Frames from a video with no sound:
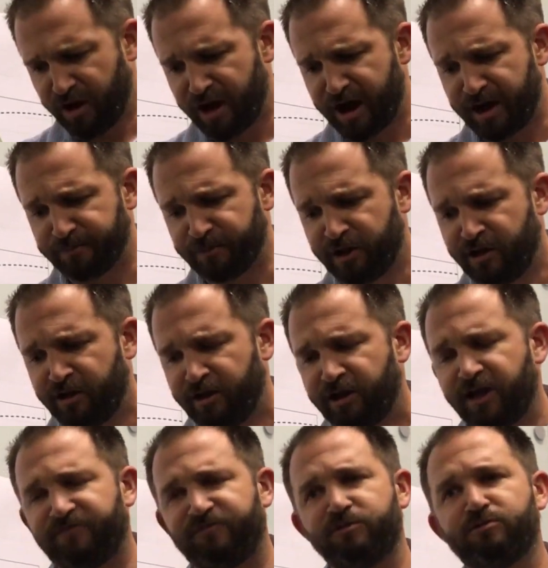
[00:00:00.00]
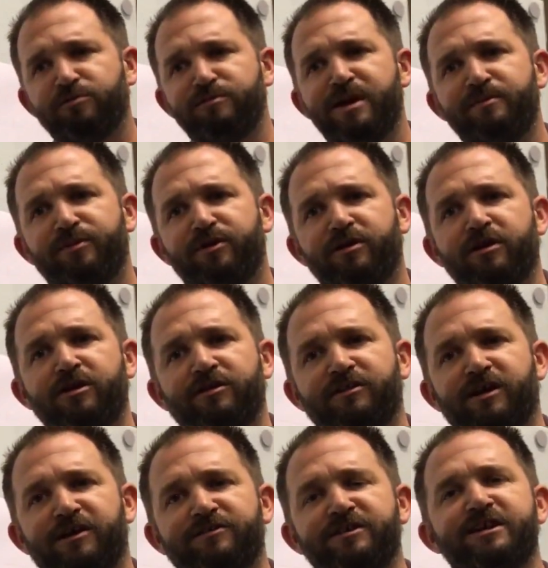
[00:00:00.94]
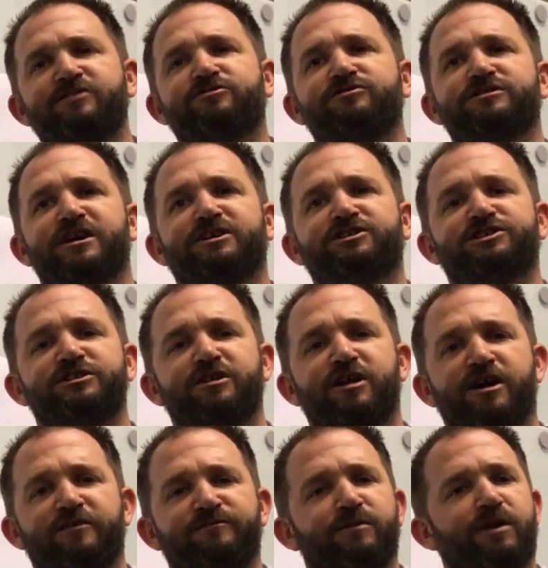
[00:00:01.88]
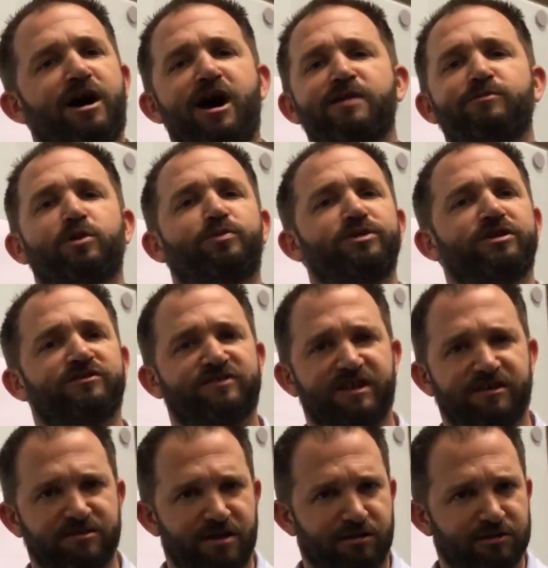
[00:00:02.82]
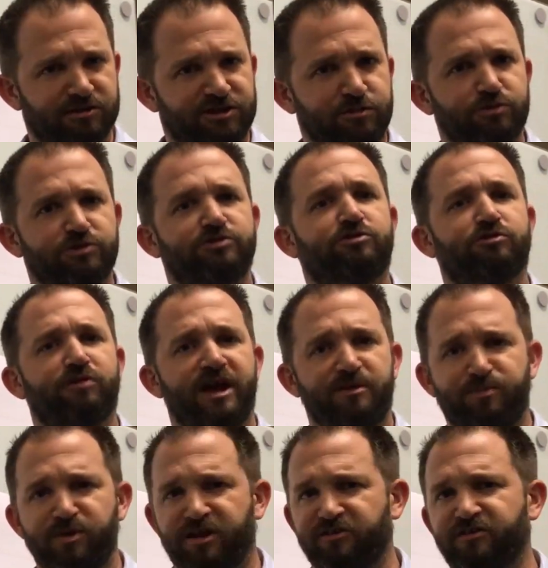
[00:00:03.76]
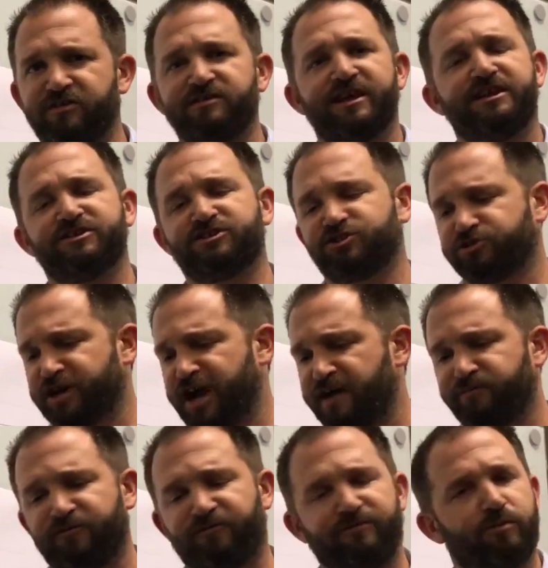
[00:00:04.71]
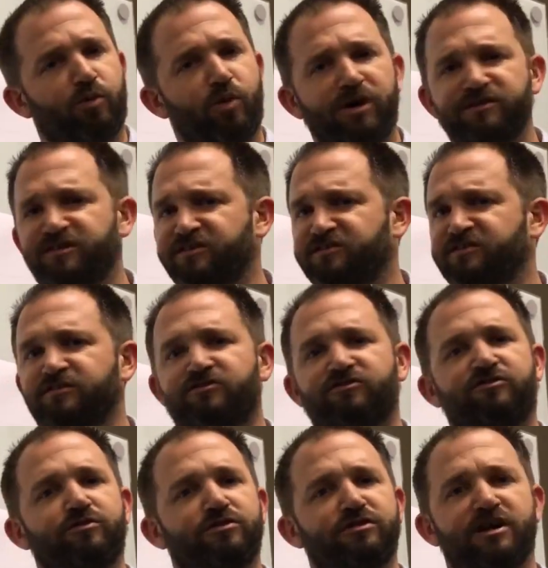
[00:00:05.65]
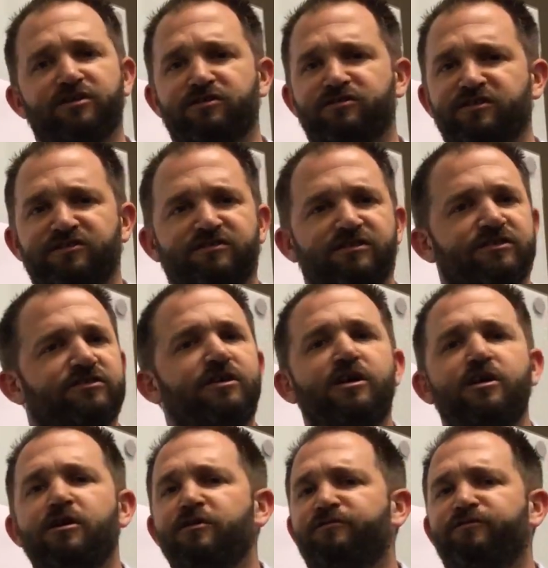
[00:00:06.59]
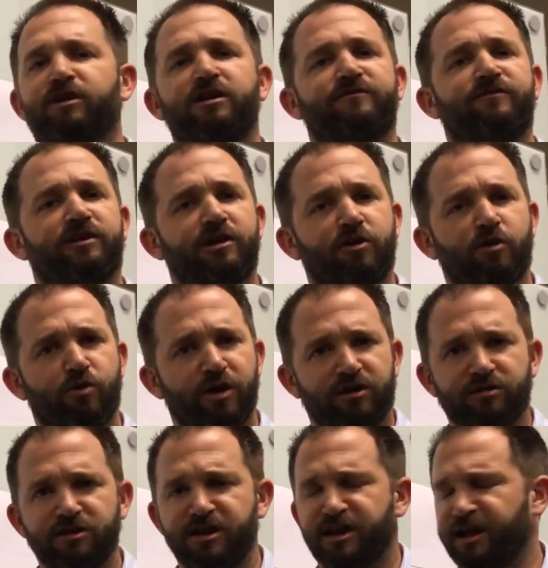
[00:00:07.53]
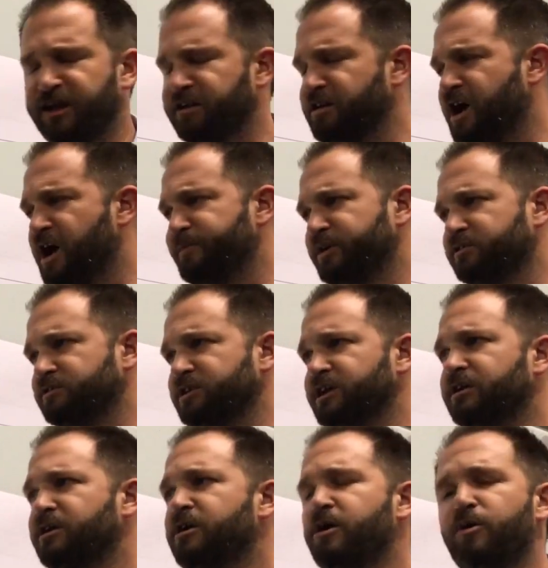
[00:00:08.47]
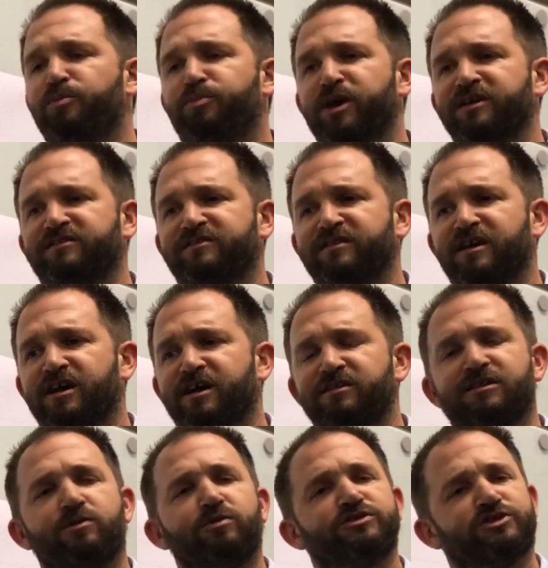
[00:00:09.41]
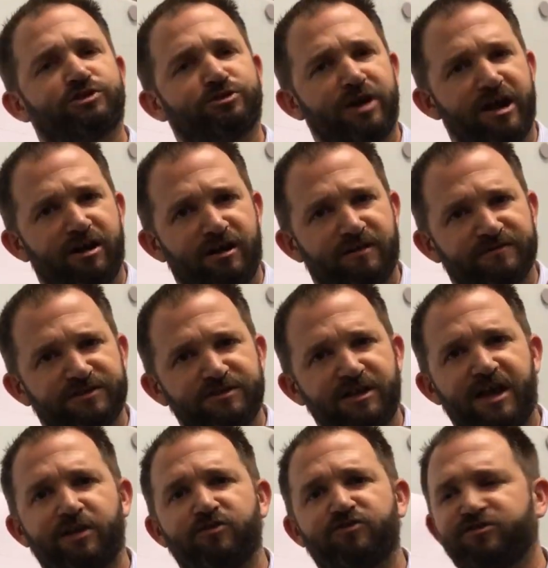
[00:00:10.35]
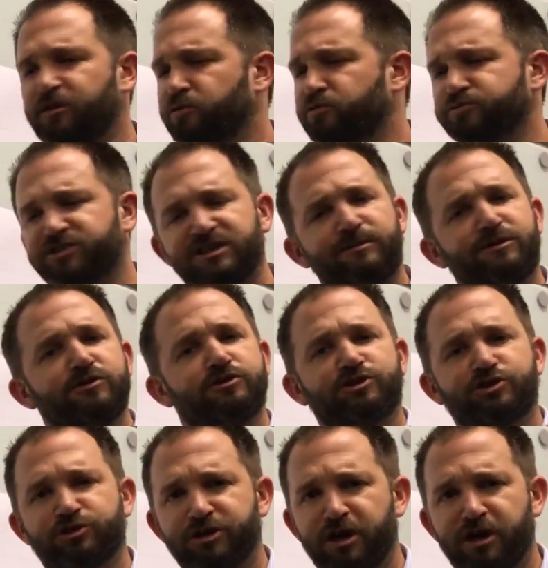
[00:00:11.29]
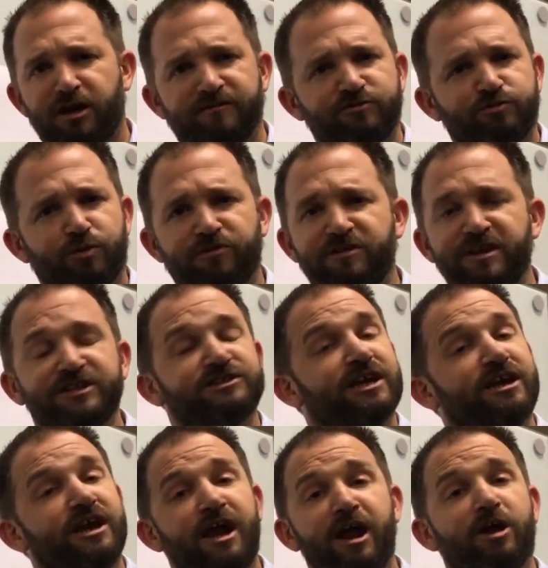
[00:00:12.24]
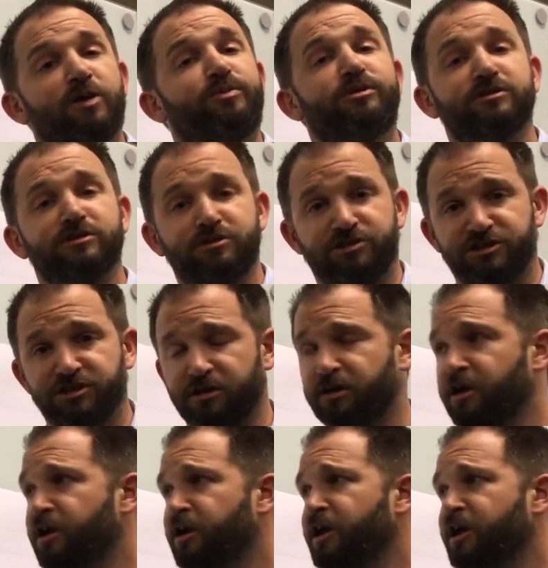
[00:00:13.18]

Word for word: Um, if you remember, uh, the introduction of automobile technology was great because it let us travel from one distance to another distance very, very quickly and economically. But uh, there was trade-offs. And so some of those trade-offs were things like air pollution.